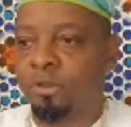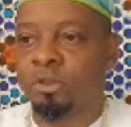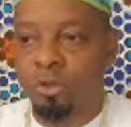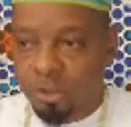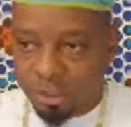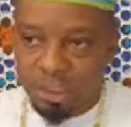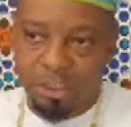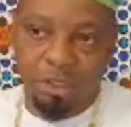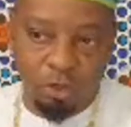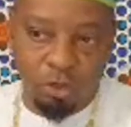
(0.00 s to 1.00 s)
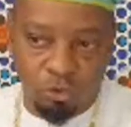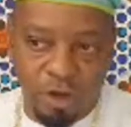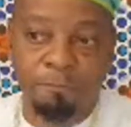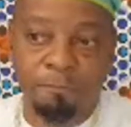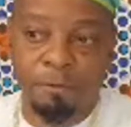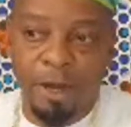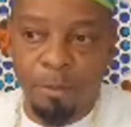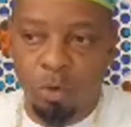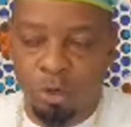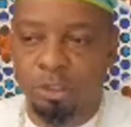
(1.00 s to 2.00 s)
Those things are great
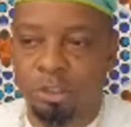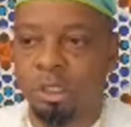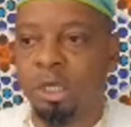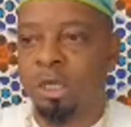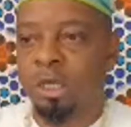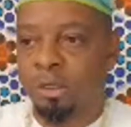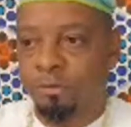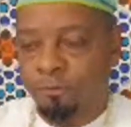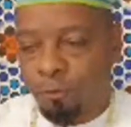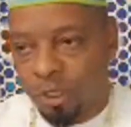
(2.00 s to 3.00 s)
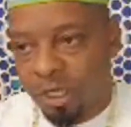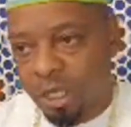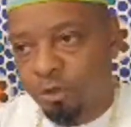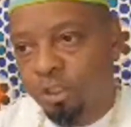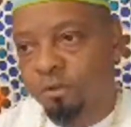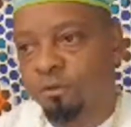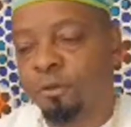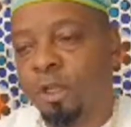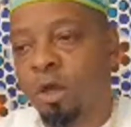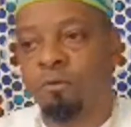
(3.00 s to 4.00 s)
frameworks for the energy to
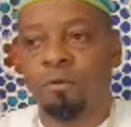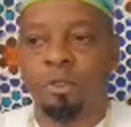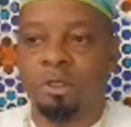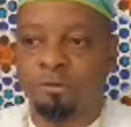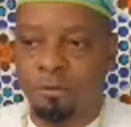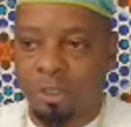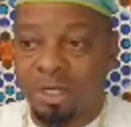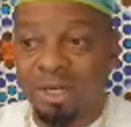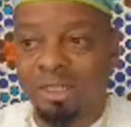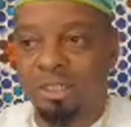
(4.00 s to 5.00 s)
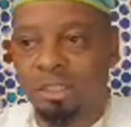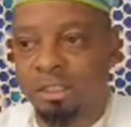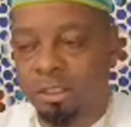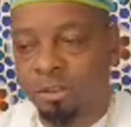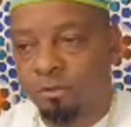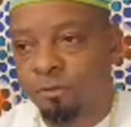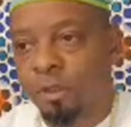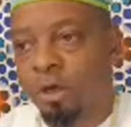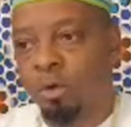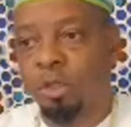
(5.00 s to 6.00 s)
flow, for the consciousness to
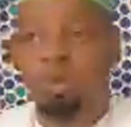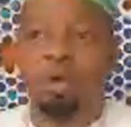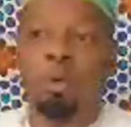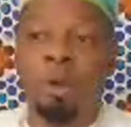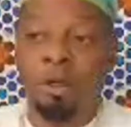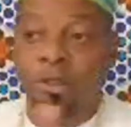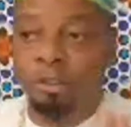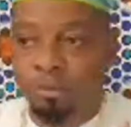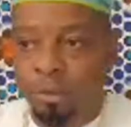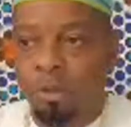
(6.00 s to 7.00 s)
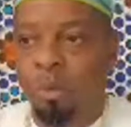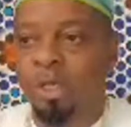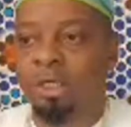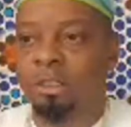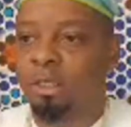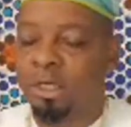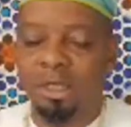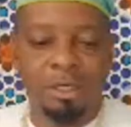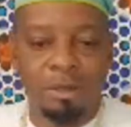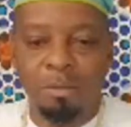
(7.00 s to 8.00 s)
flow, and your awareness to be awakened.
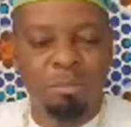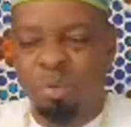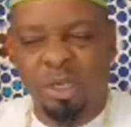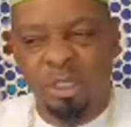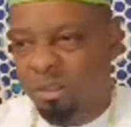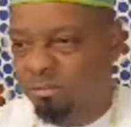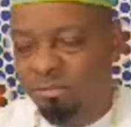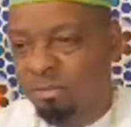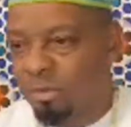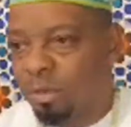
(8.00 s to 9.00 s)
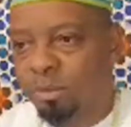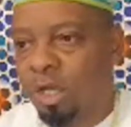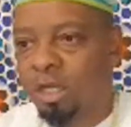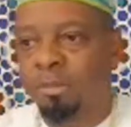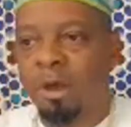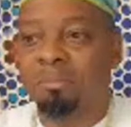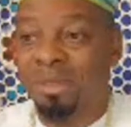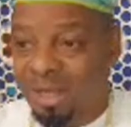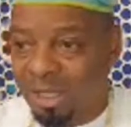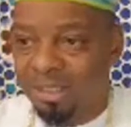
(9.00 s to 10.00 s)
But I'm talking about
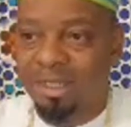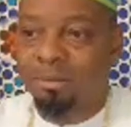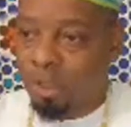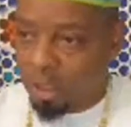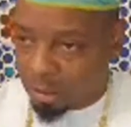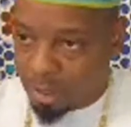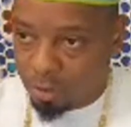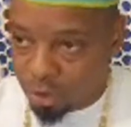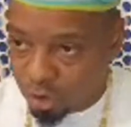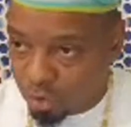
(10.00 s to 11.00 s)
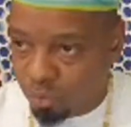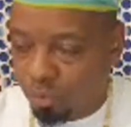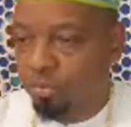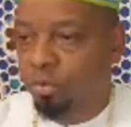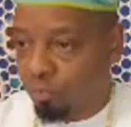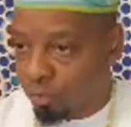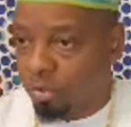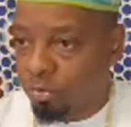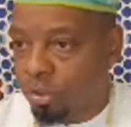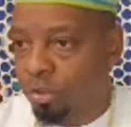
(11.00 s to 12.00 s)
beyond that. I'm talking about you, the
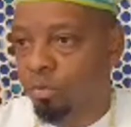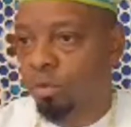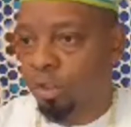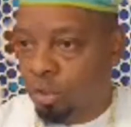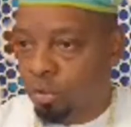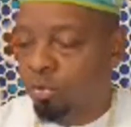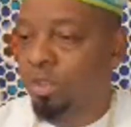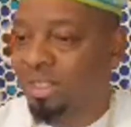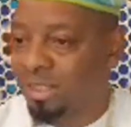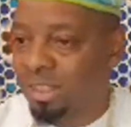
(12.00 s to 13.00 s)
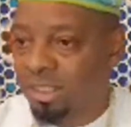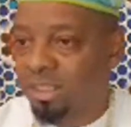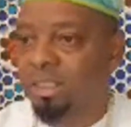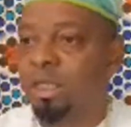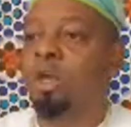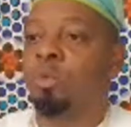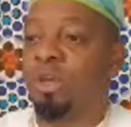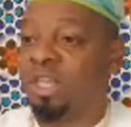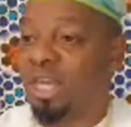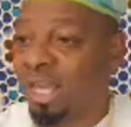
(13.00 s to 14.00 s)
real you who exists
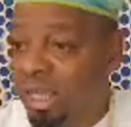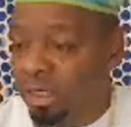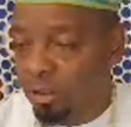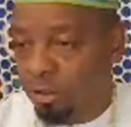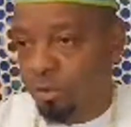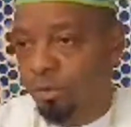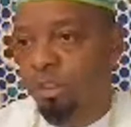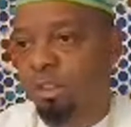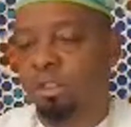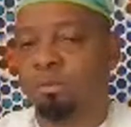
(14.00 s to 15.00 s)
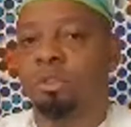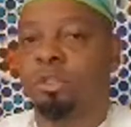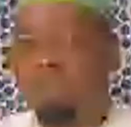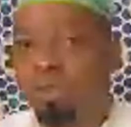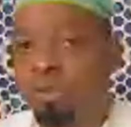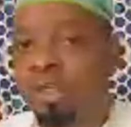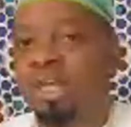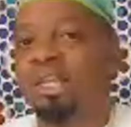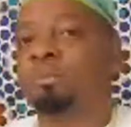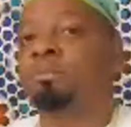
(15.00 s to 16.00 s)
within those systems, the you
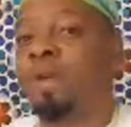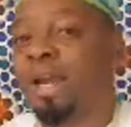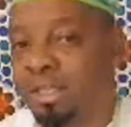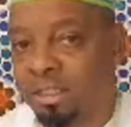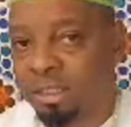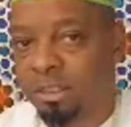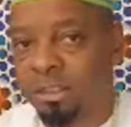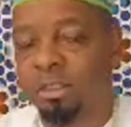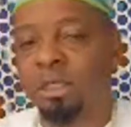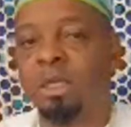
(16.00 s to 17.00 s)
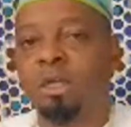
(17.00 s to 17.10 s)
that is practicing this